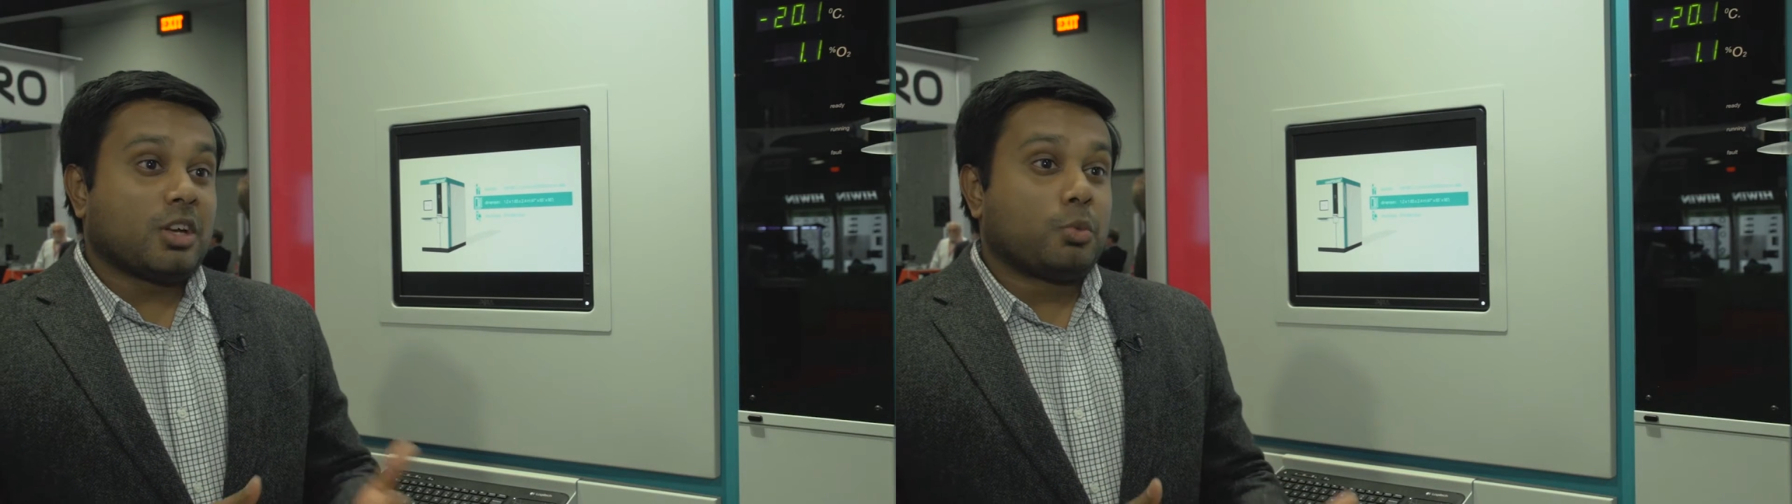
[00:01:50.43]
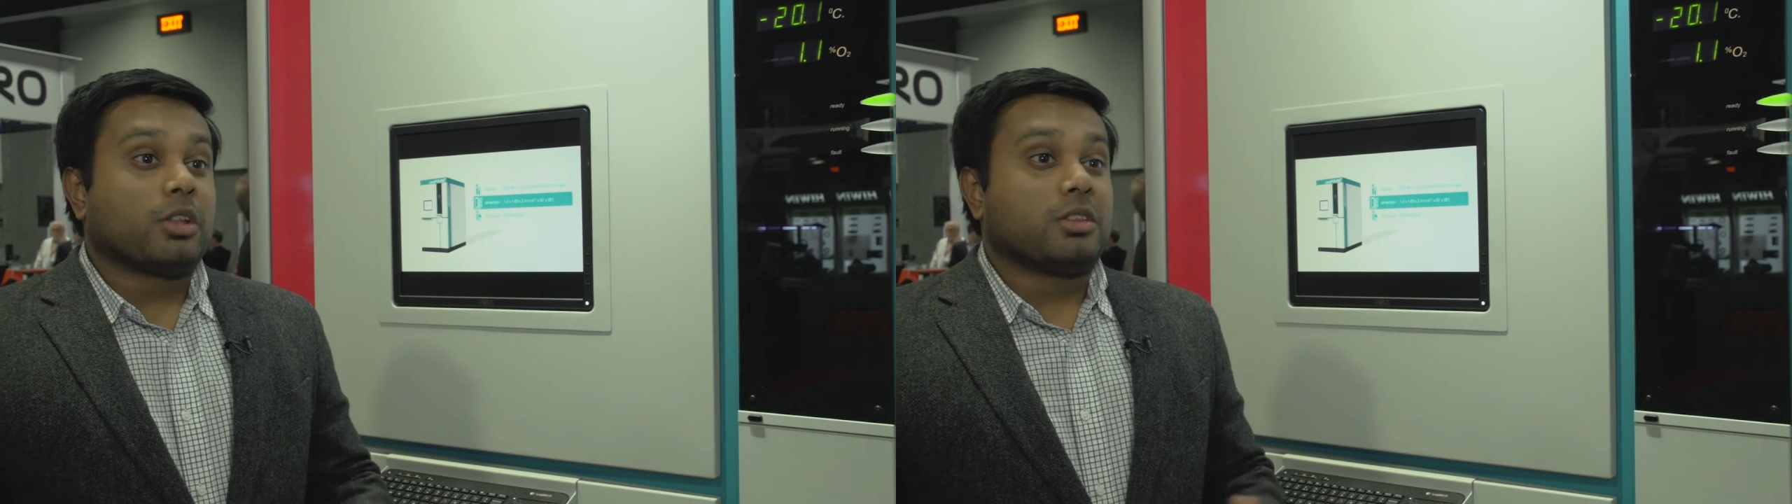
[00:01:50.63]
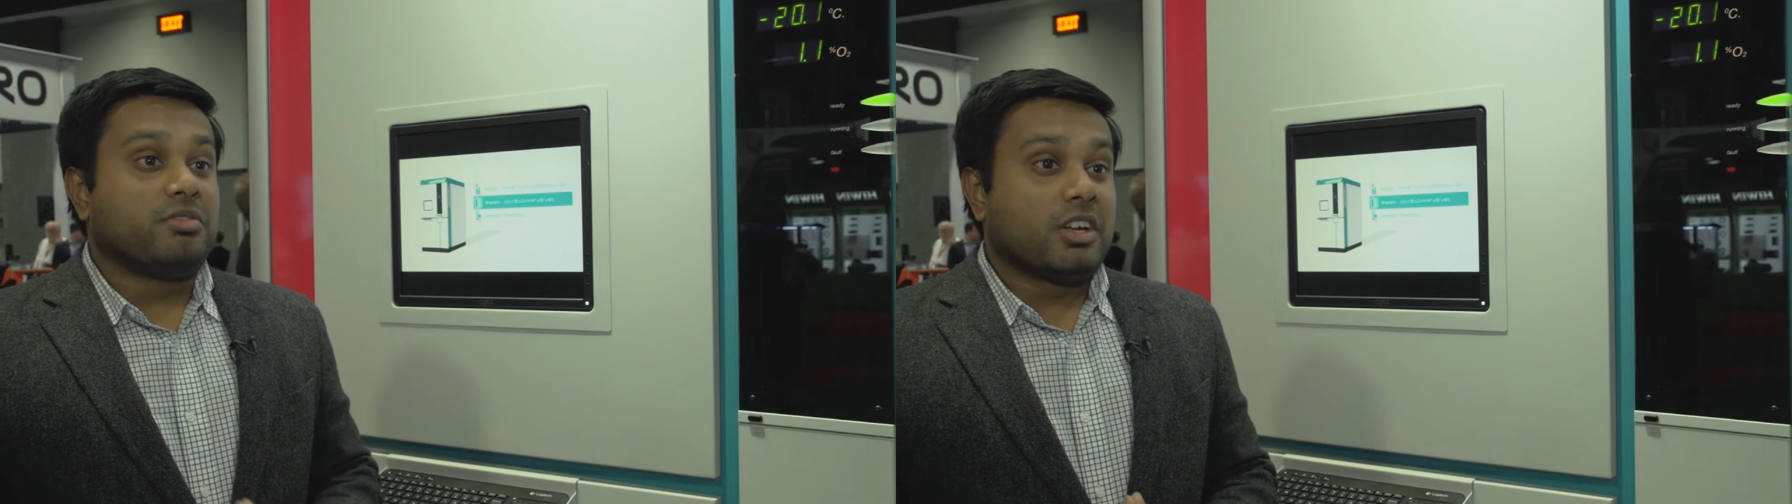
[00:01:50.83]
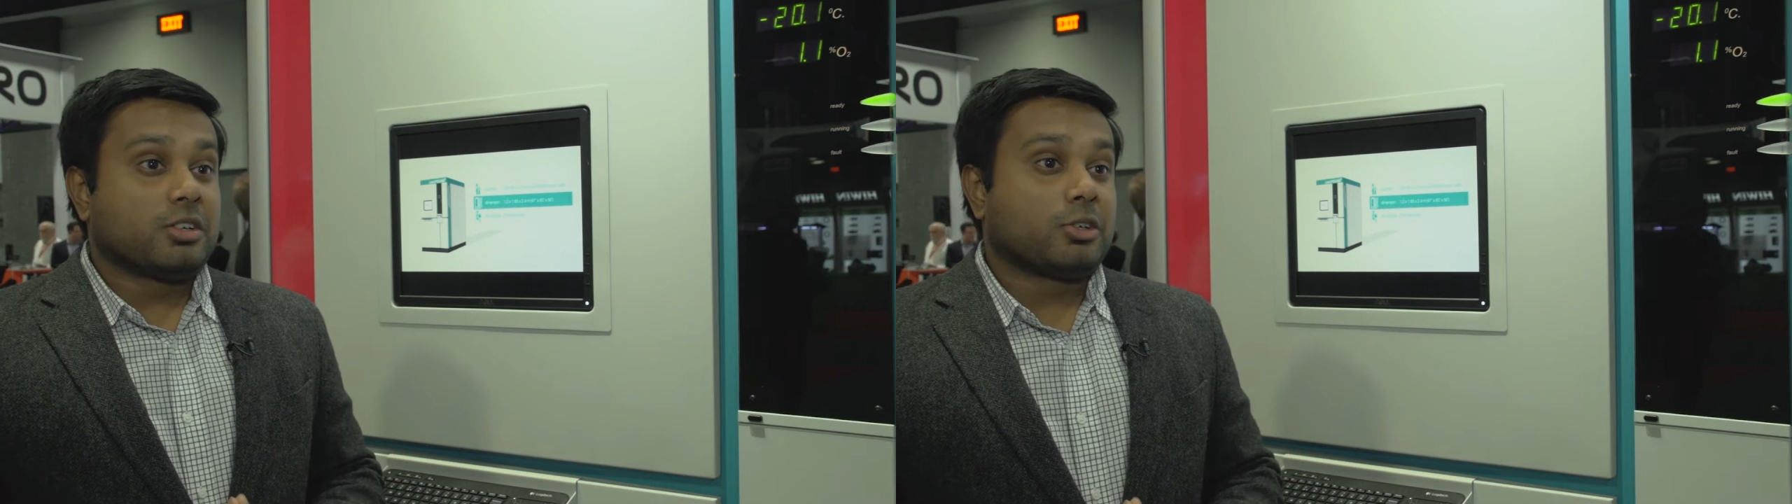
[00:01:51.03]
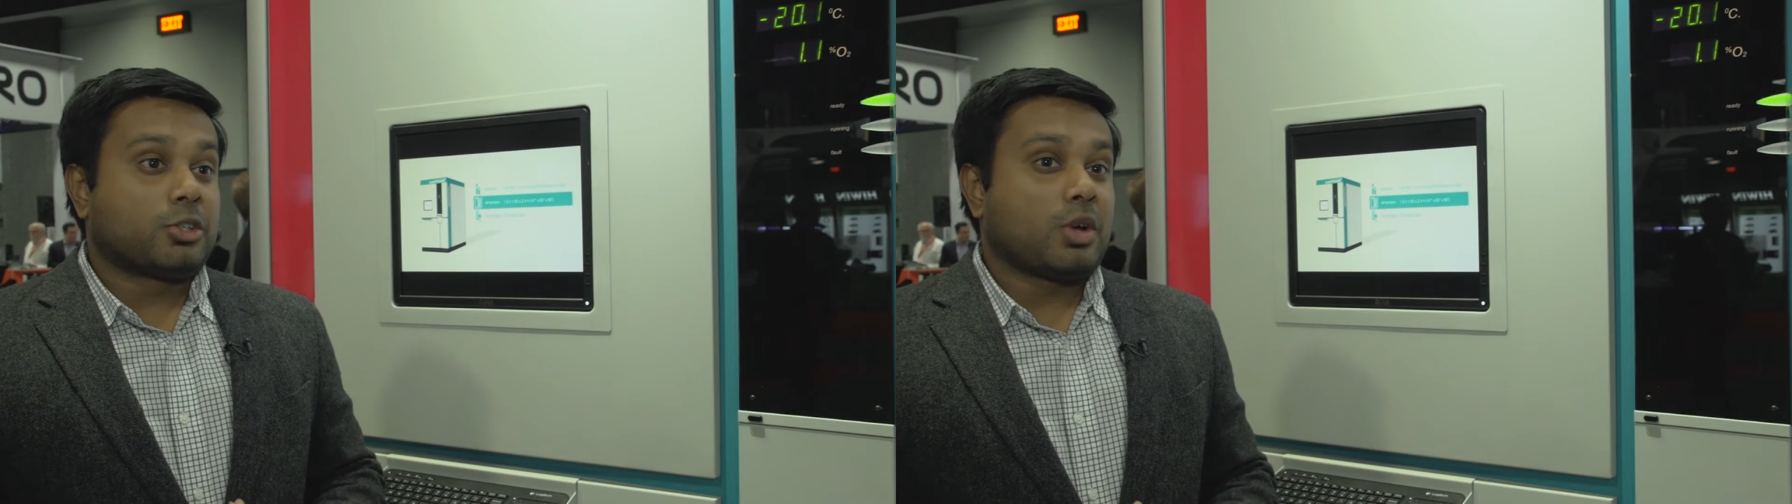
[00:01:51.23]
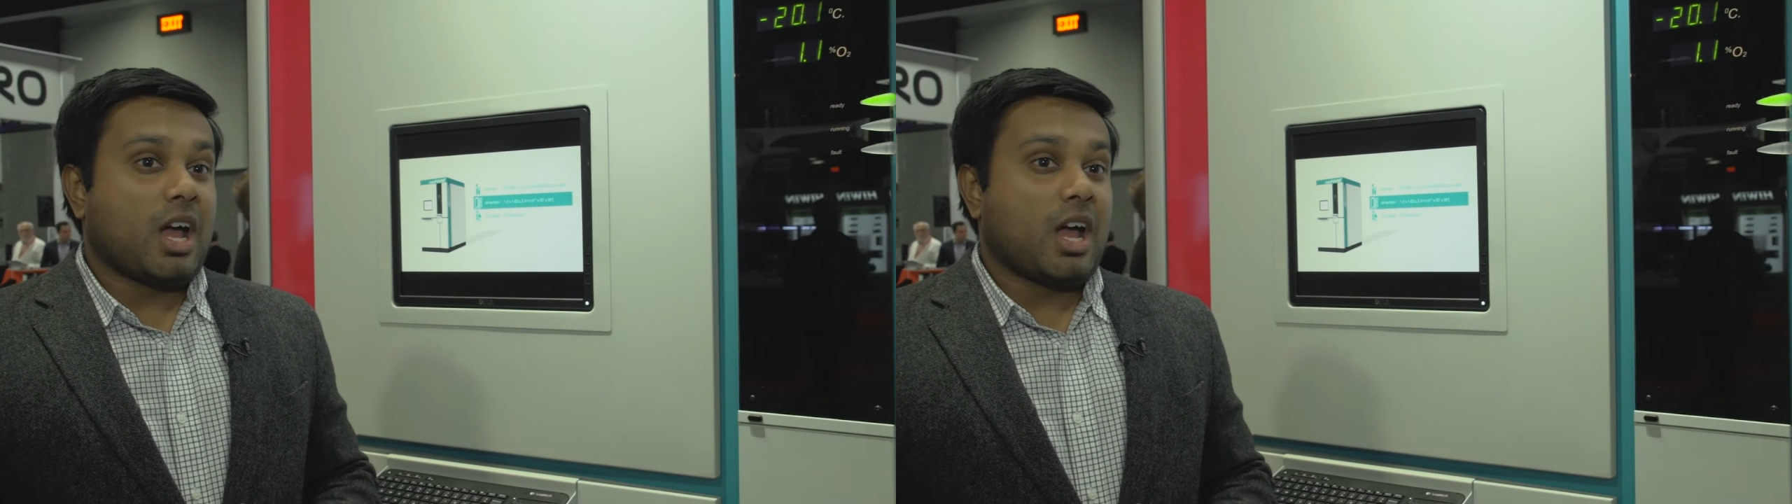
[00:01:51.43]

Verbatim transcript: I want the vendor to